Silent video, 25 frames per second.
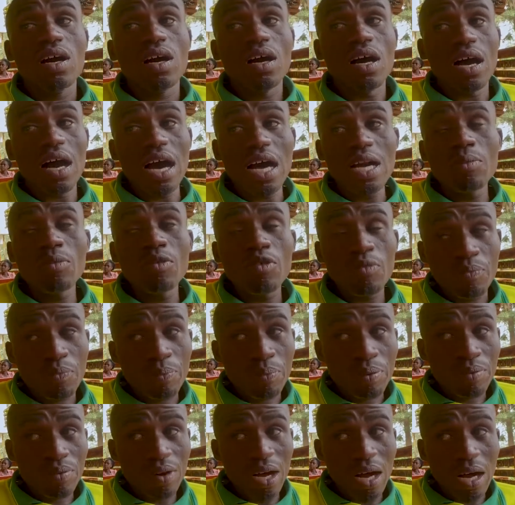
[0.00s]
animal
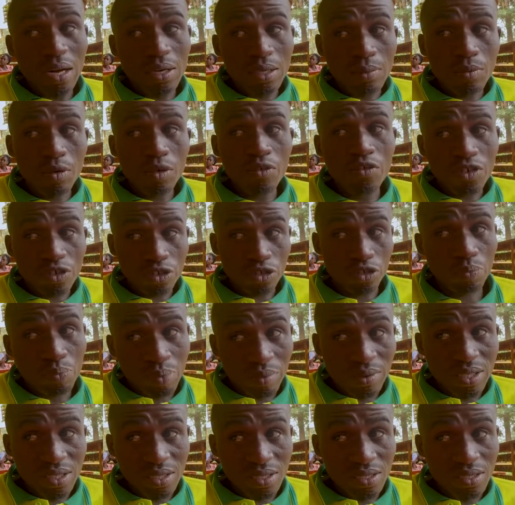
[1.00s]
animal
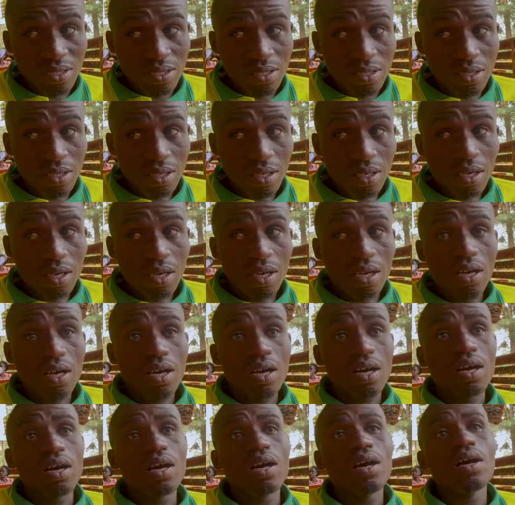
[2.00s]
footprints
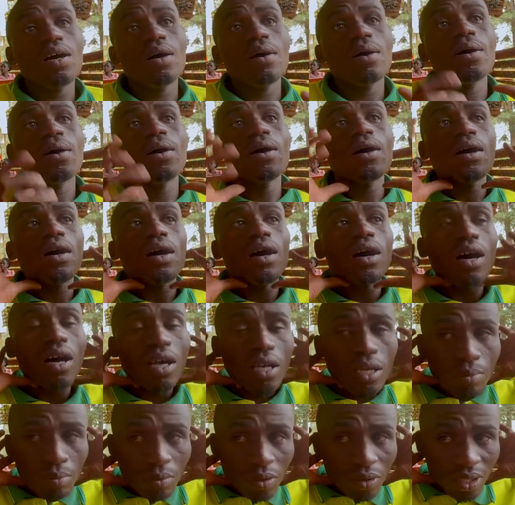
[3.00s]
uh,
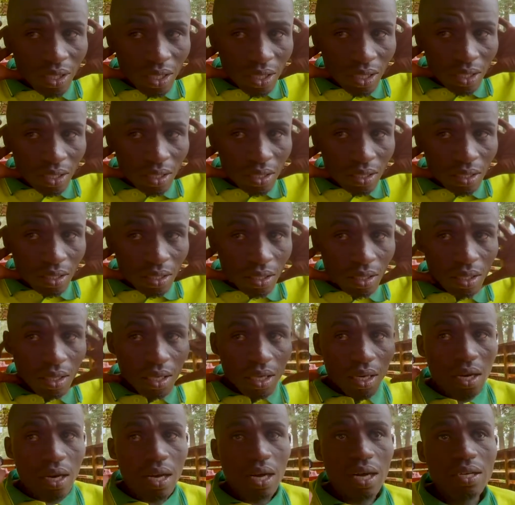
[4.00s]
animal neck
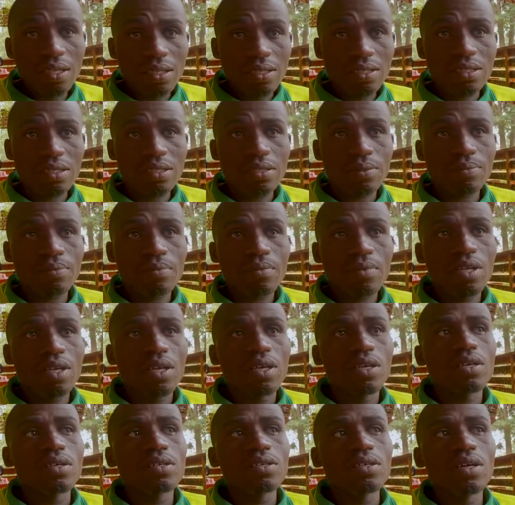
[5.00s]
and
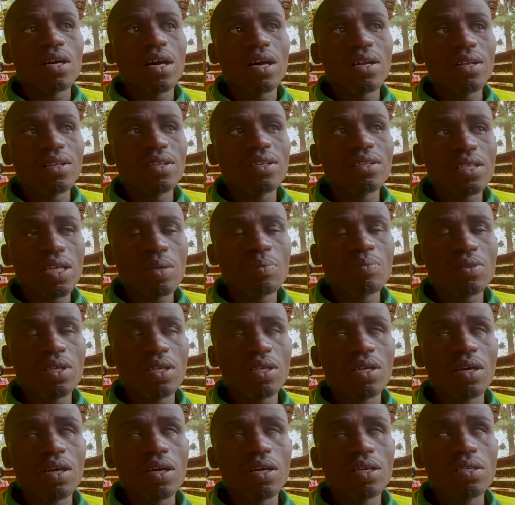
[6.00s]
Another type they
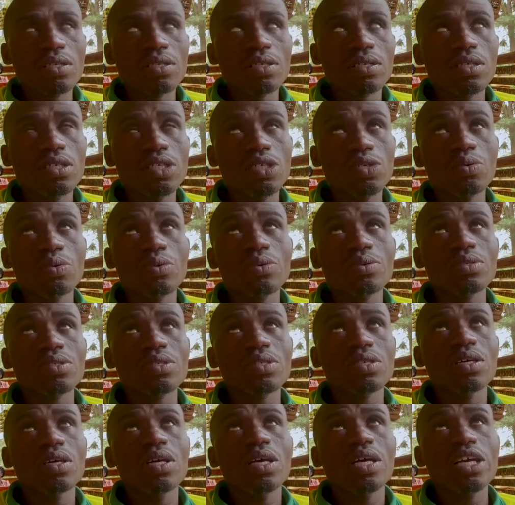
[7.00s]
had, it was
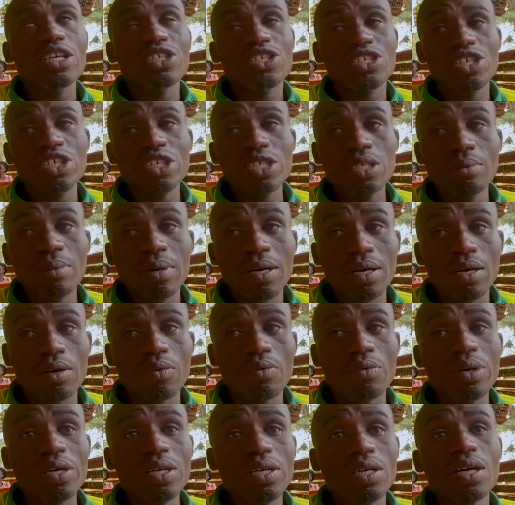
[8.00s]
a chiliva
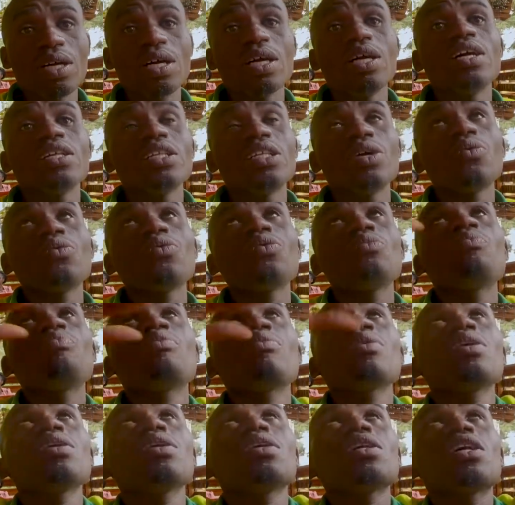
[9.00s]
where they would
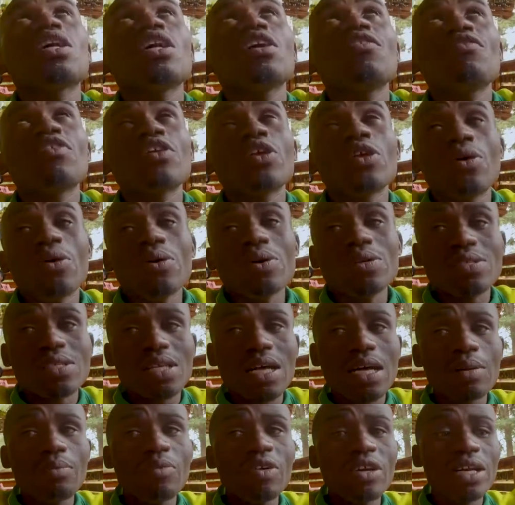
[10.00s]
bring heavy logs
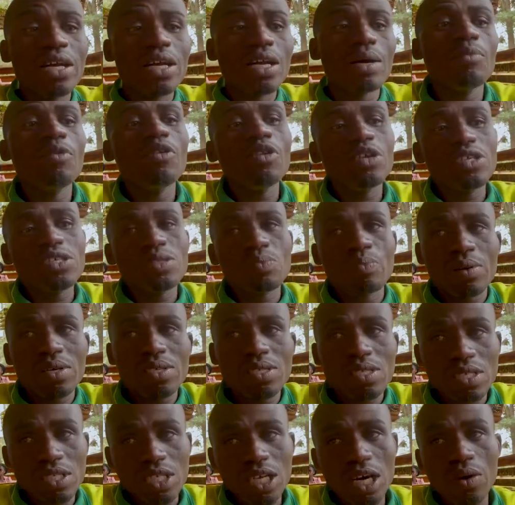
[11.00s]
and when an animal is
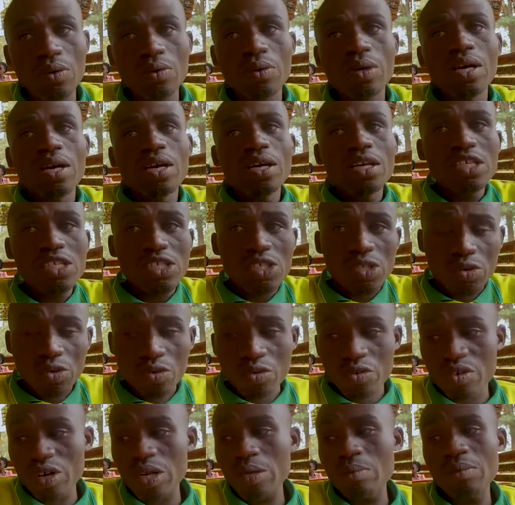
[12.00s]
passing down,
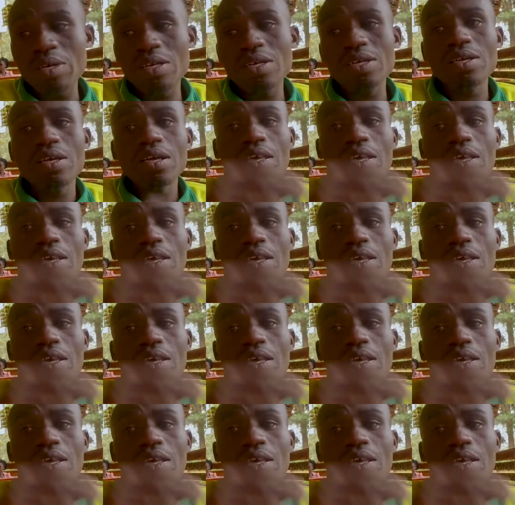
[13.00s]
screamingly